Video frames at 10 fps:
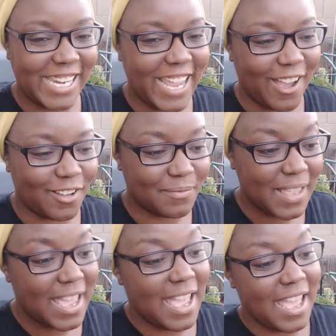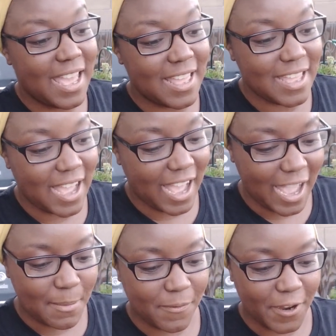now,
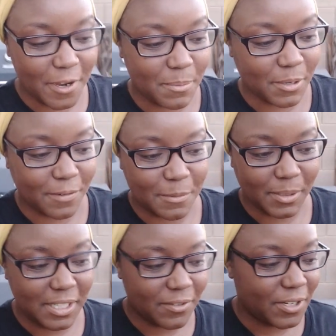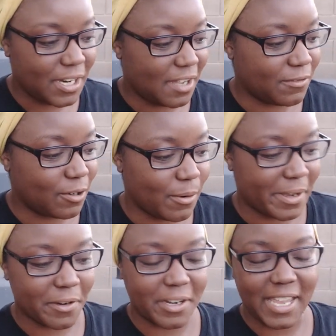I'm a very big firm believer of
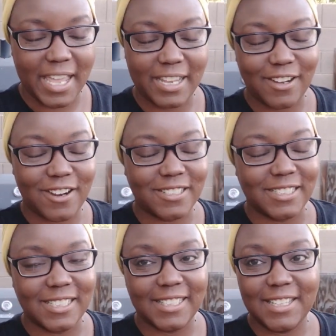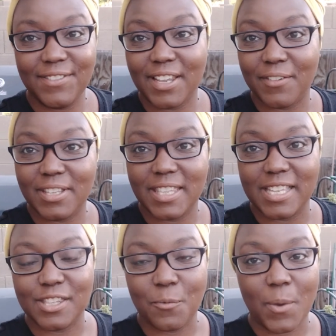growing an organic garden, leaving
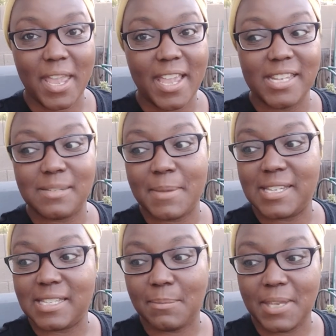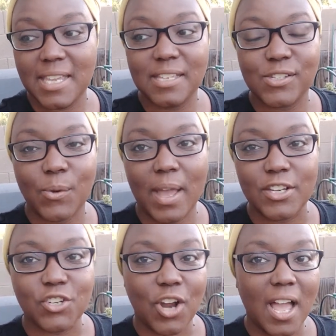everything the way it's meant to be. So I
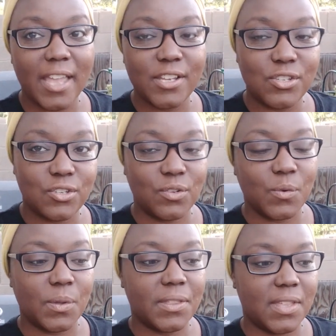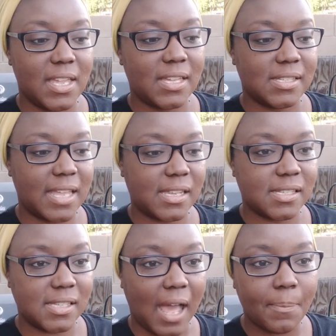try and do things that
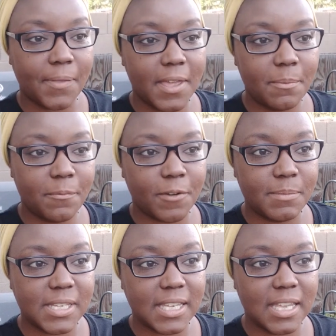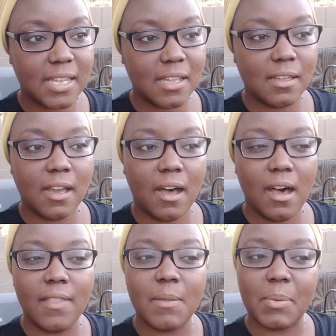stop them from digging
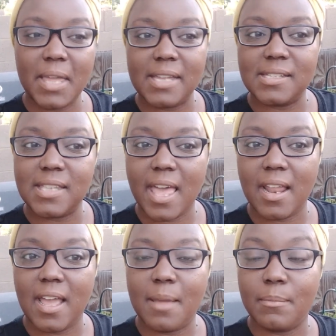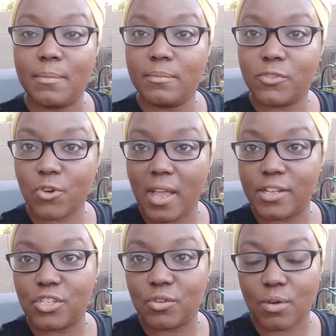on the plants that I'm
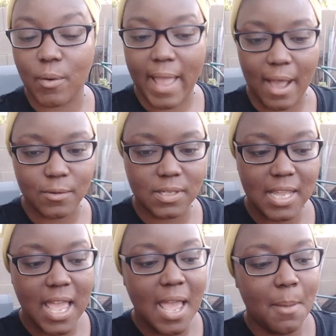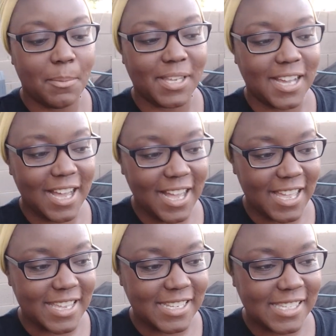trying to grow out
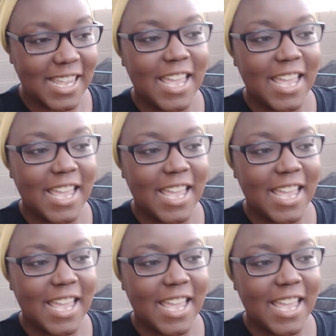because